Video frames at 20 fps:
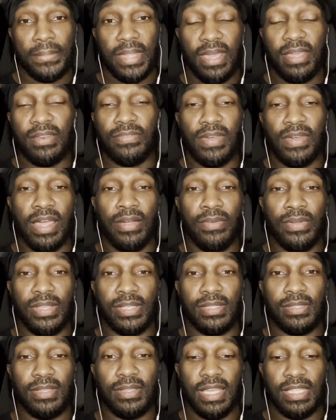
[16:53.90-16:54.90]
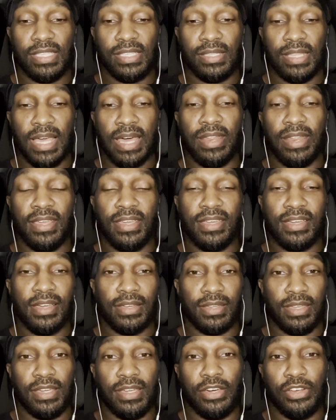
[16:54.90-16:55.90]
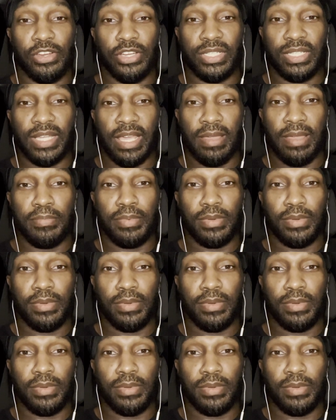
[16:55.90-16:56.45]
It varies. It's not a cookie cutter shape.